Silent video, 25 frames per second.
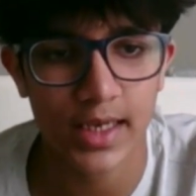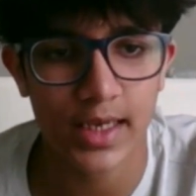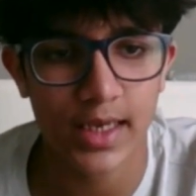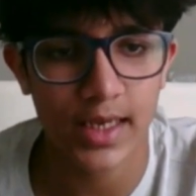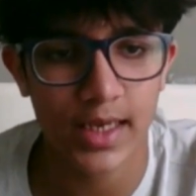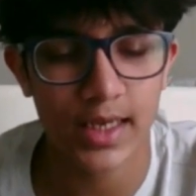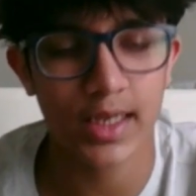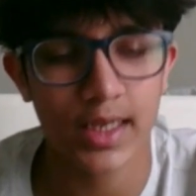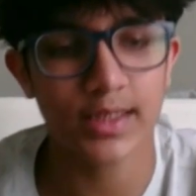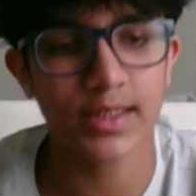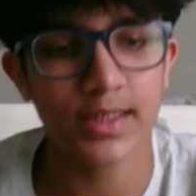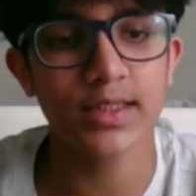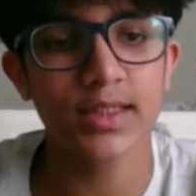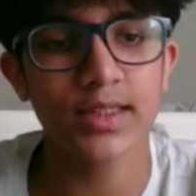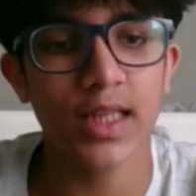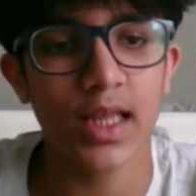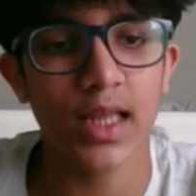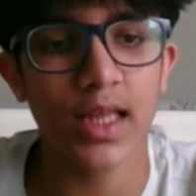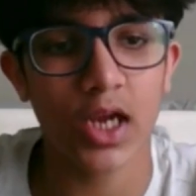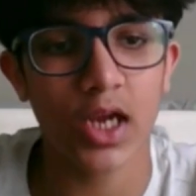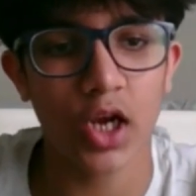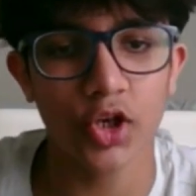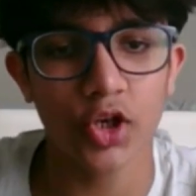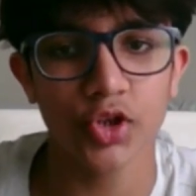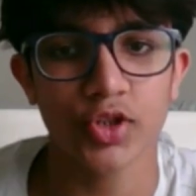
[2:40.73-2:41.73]
it doesn't like
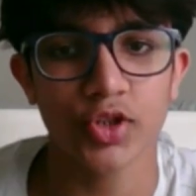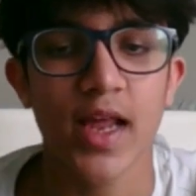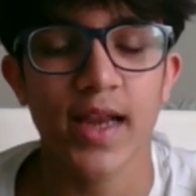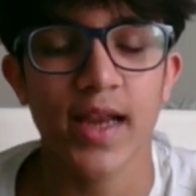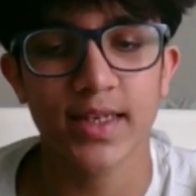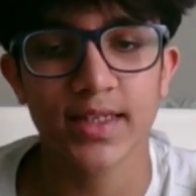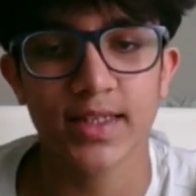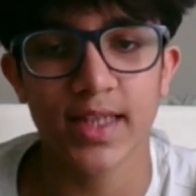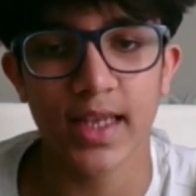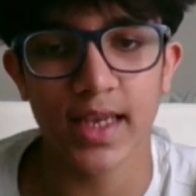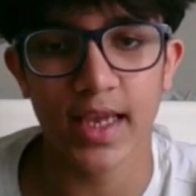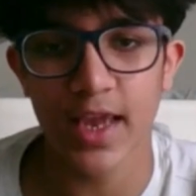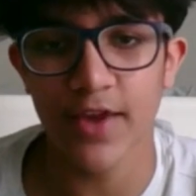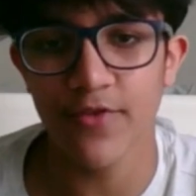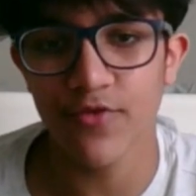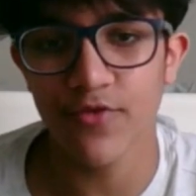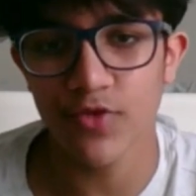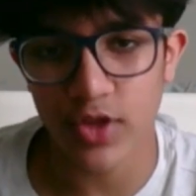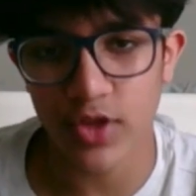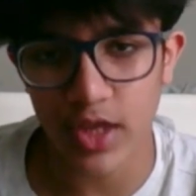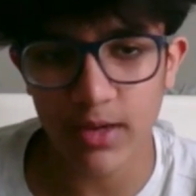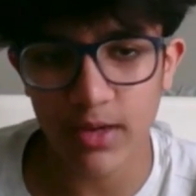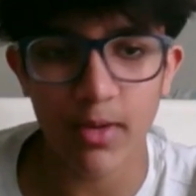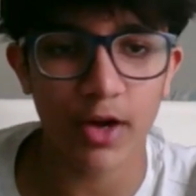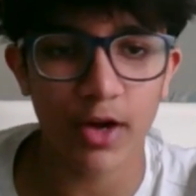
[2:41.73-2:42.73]
understand, because like if you
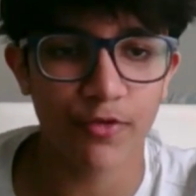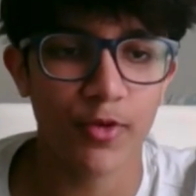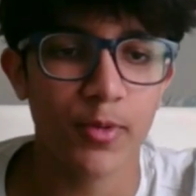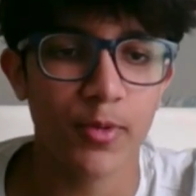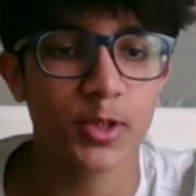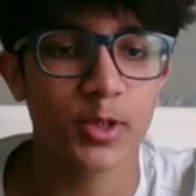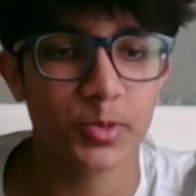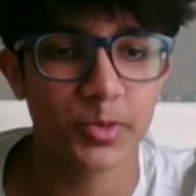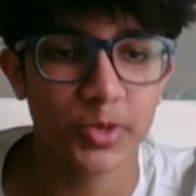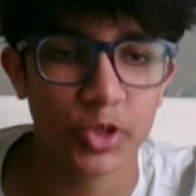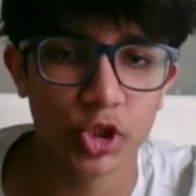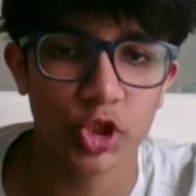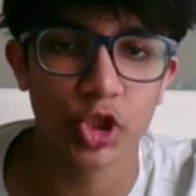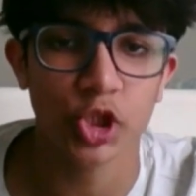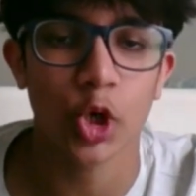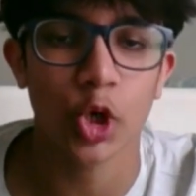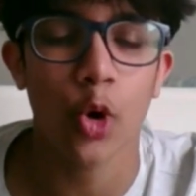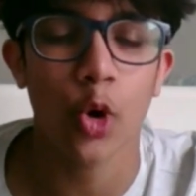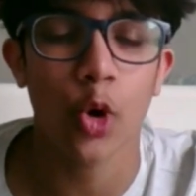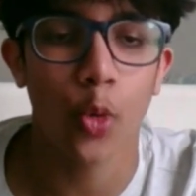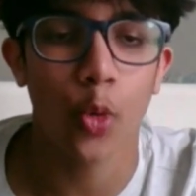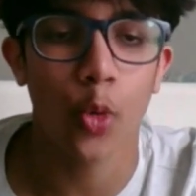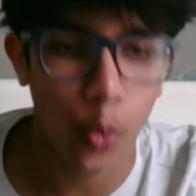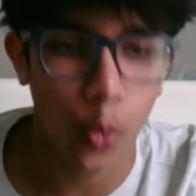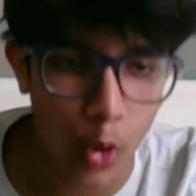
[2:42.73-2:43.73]
think about it from this position,
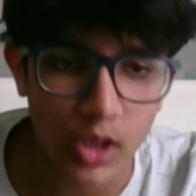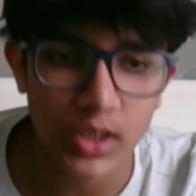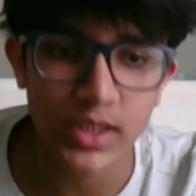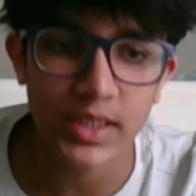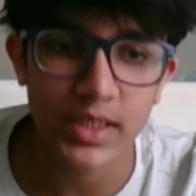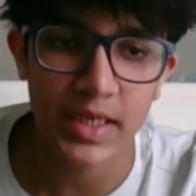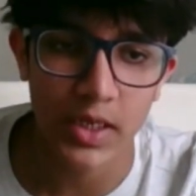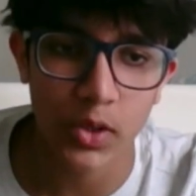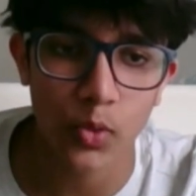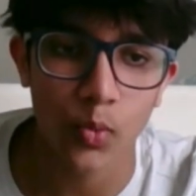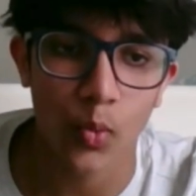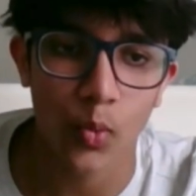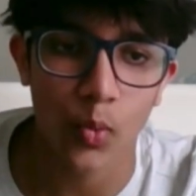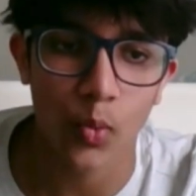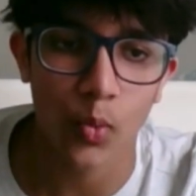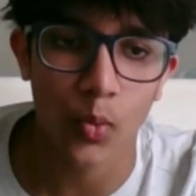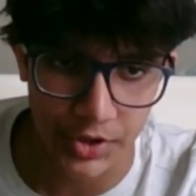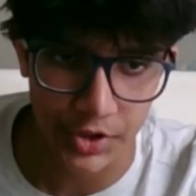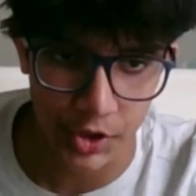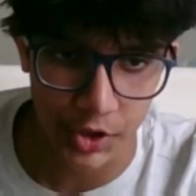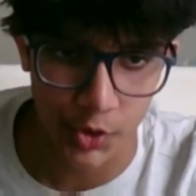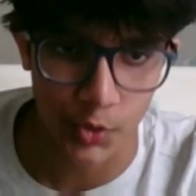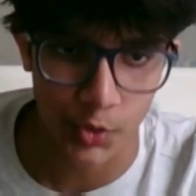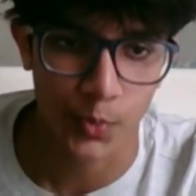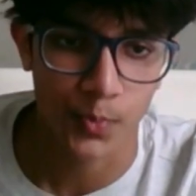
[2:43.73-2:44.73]
what can white
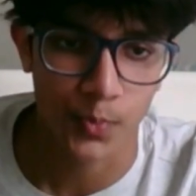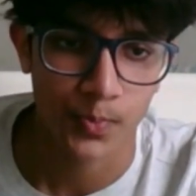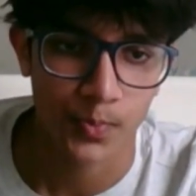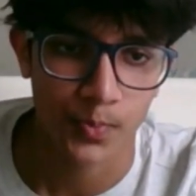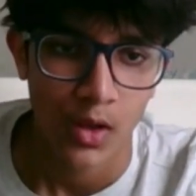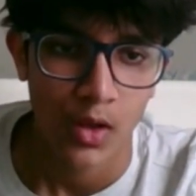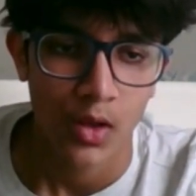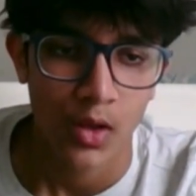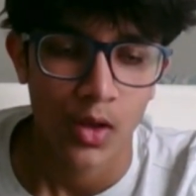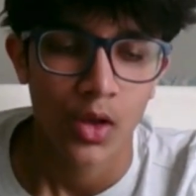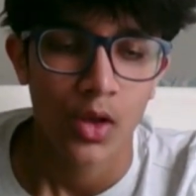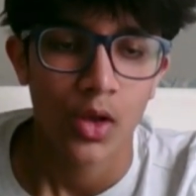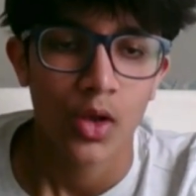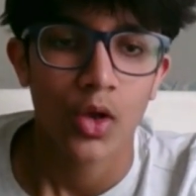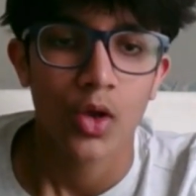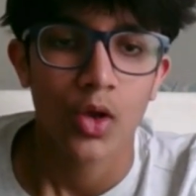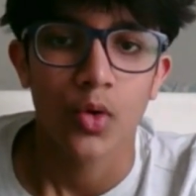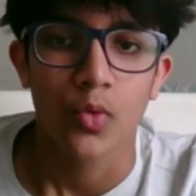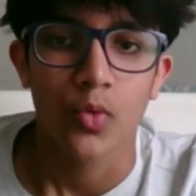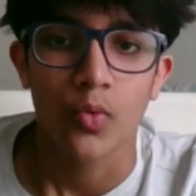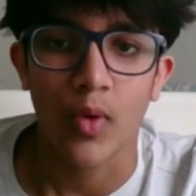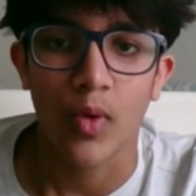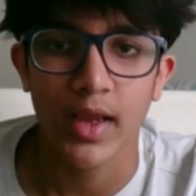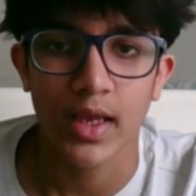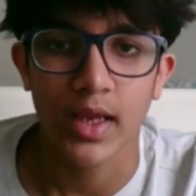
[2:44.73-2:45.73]
do?
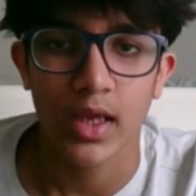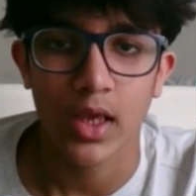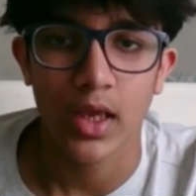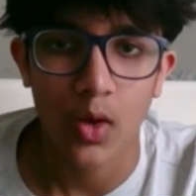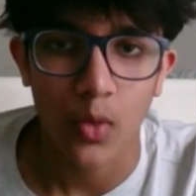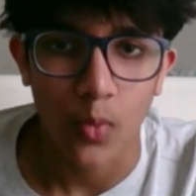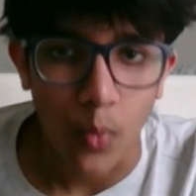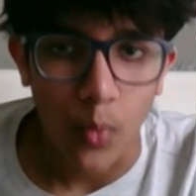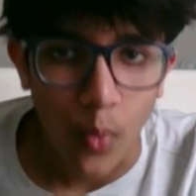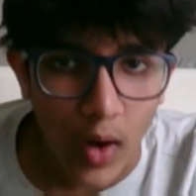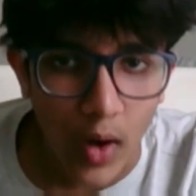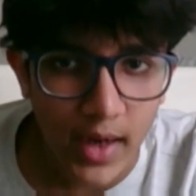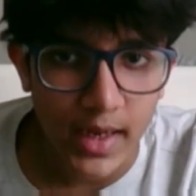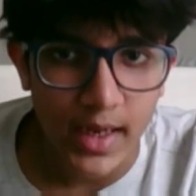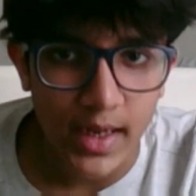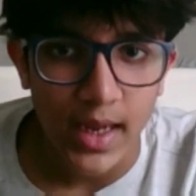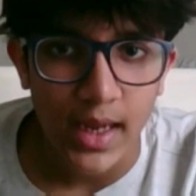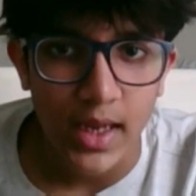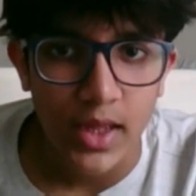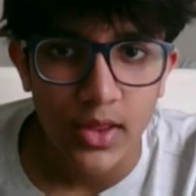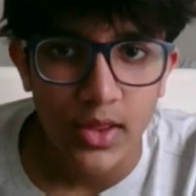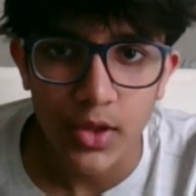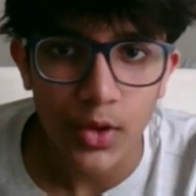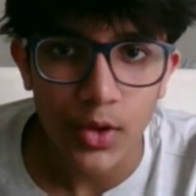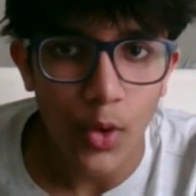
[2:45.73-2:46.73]
Right? White,
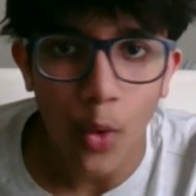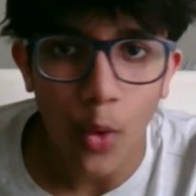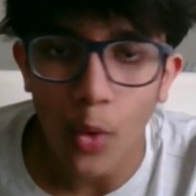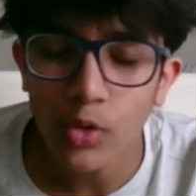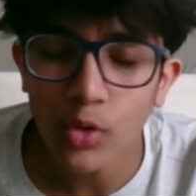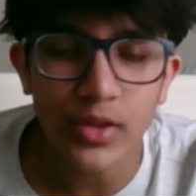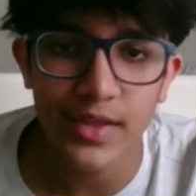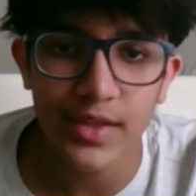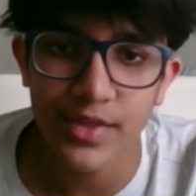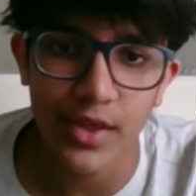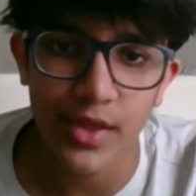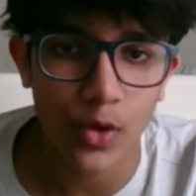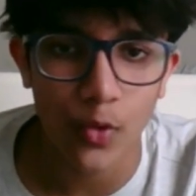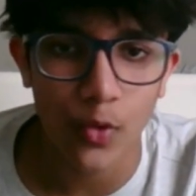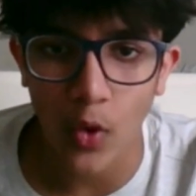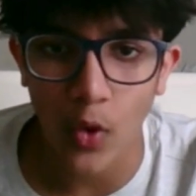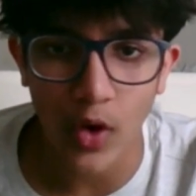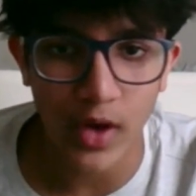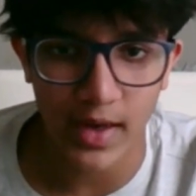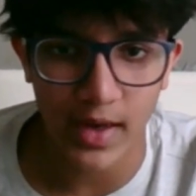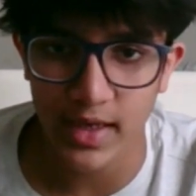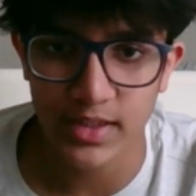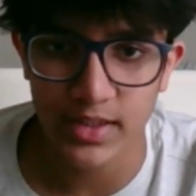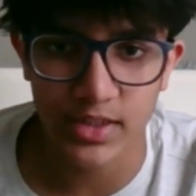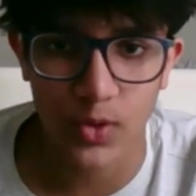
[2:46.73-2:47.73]
the only thing white
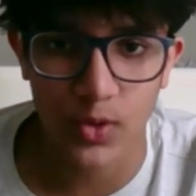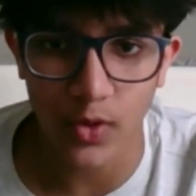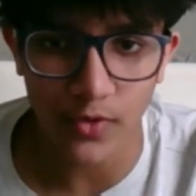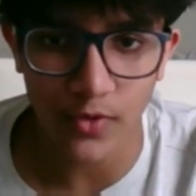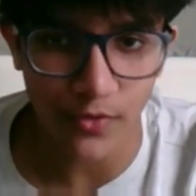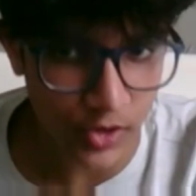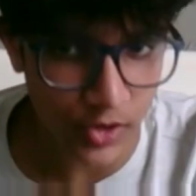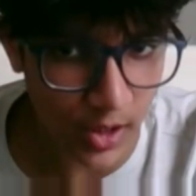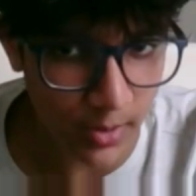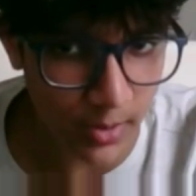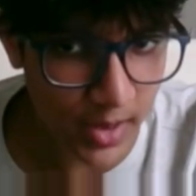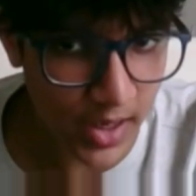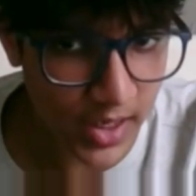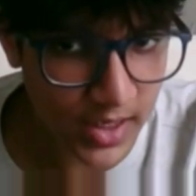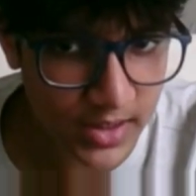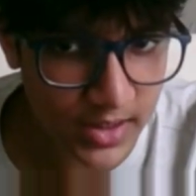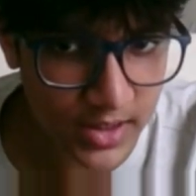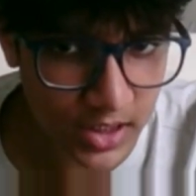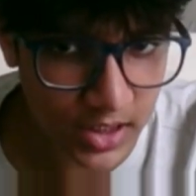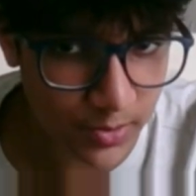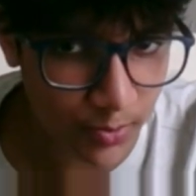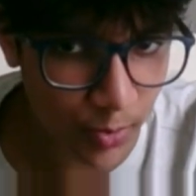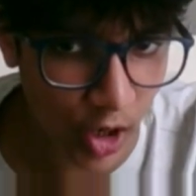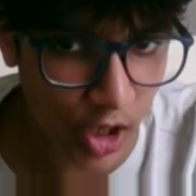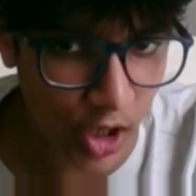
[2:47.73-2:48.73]
has going for them is
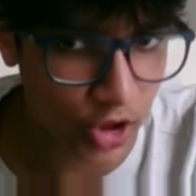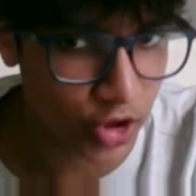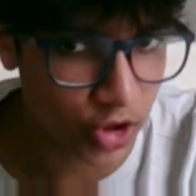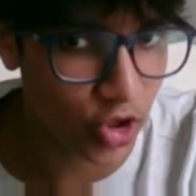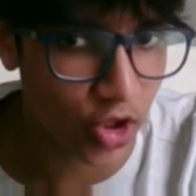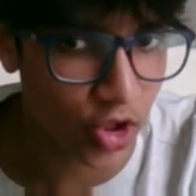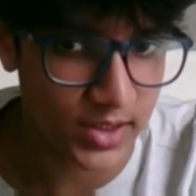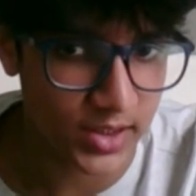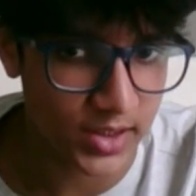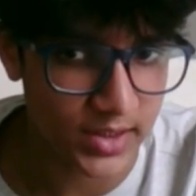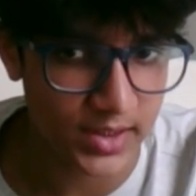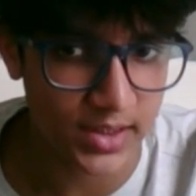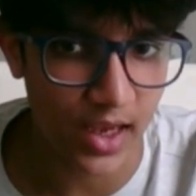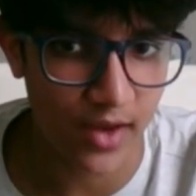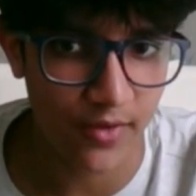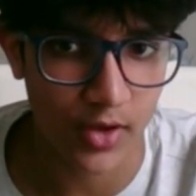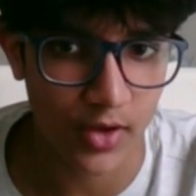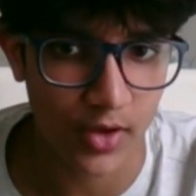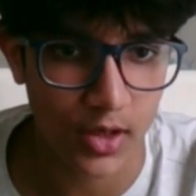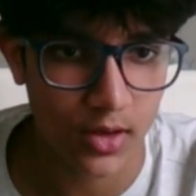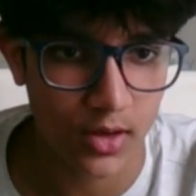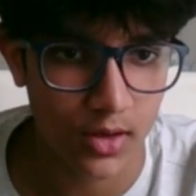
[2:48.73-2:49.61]
this pressure on c7.